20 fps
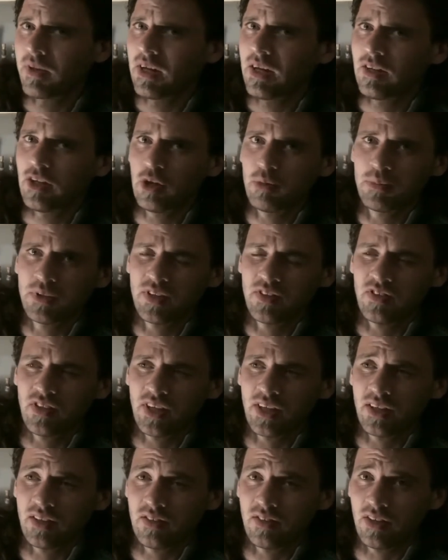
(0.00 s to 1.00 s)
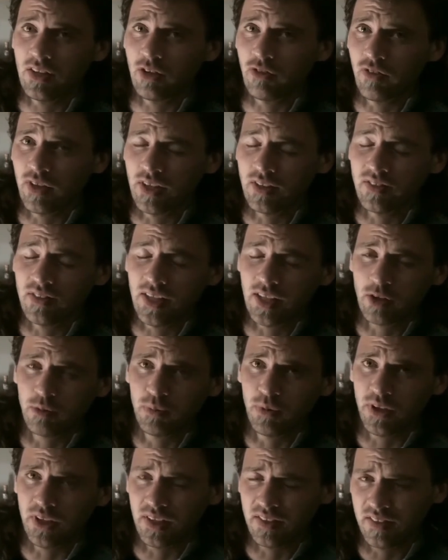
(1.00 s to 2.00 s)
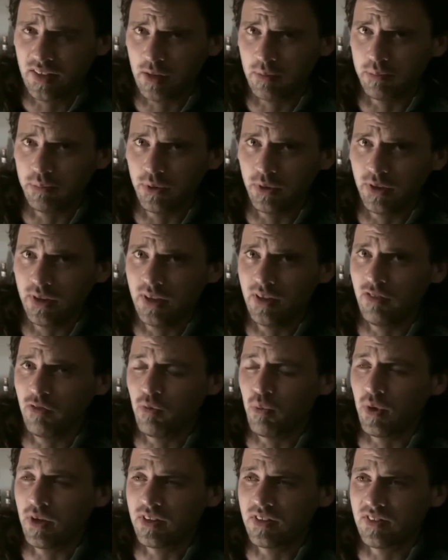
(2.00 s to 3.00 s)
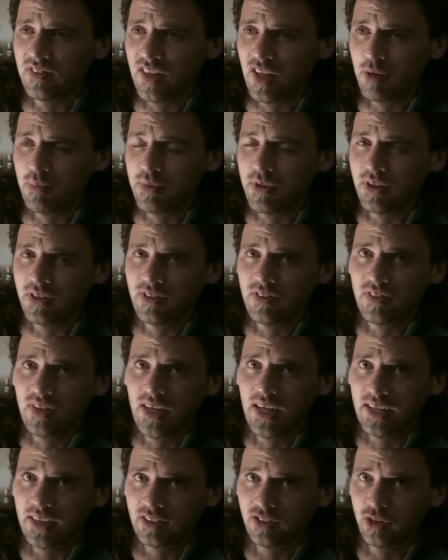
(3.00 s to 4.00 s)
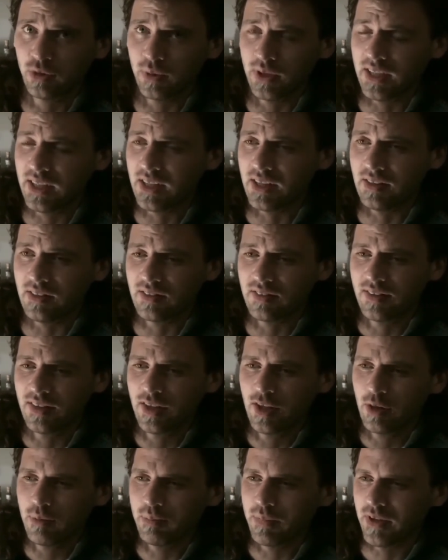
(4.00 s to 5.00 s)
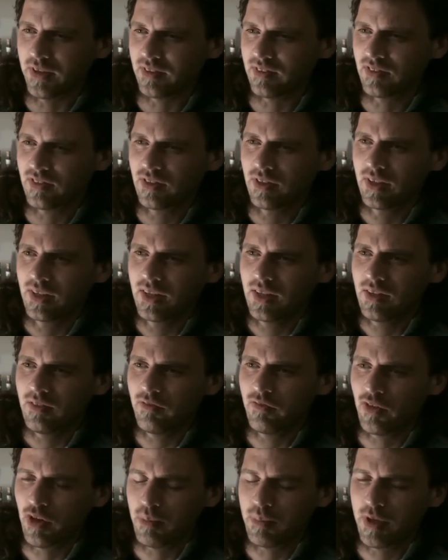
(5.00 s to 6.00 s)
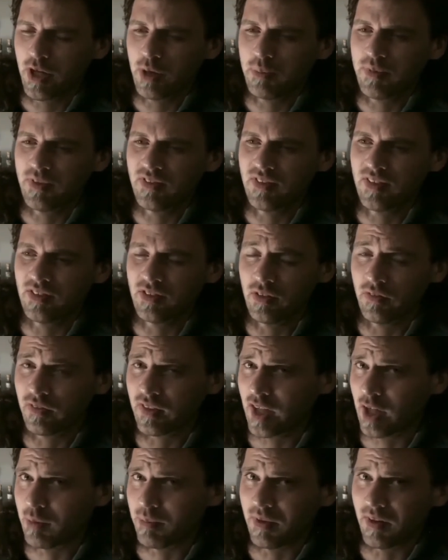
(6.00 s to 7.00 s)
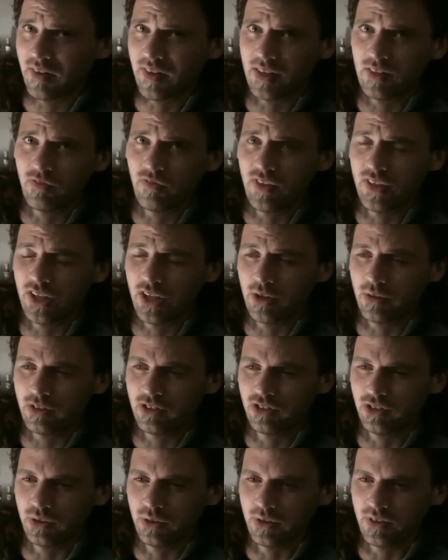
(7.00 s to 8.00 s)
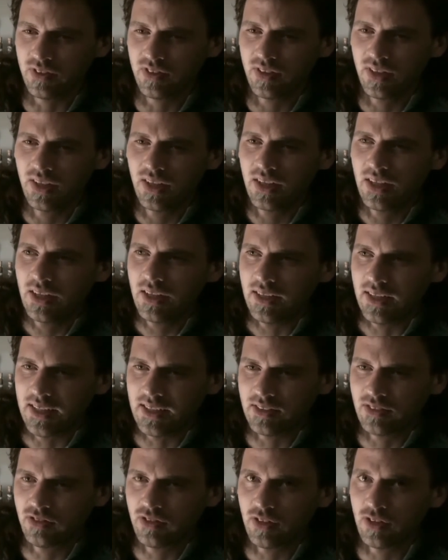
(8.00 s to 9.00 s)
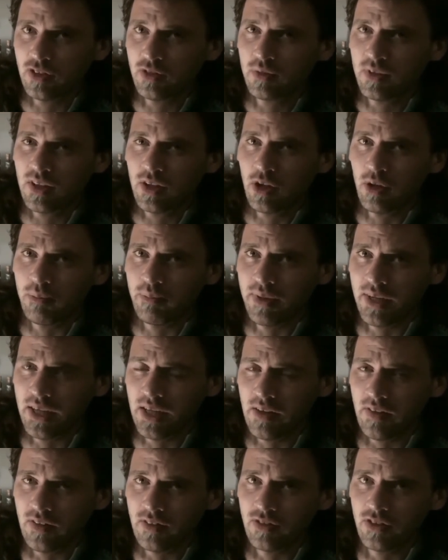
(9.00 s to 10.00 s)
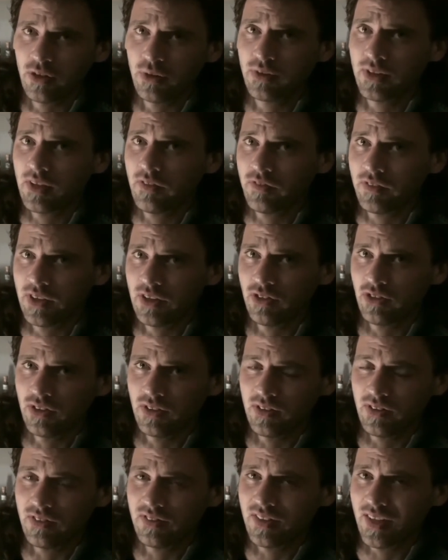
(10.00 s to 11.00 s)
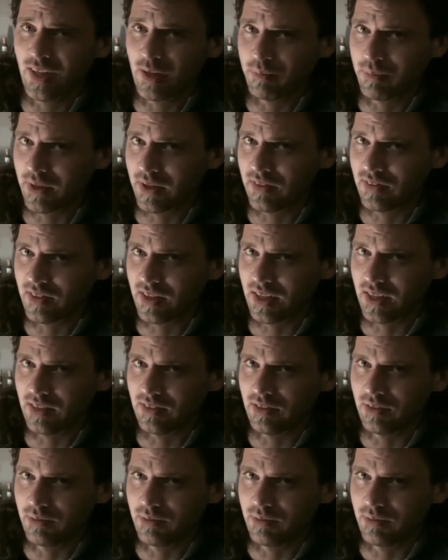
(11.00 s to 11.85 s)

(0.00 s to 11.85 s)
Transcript: humans aren't a great textbook example of what sapience actually is, but for the purposes of keeping this video short, let's just compare the two definitions side by side.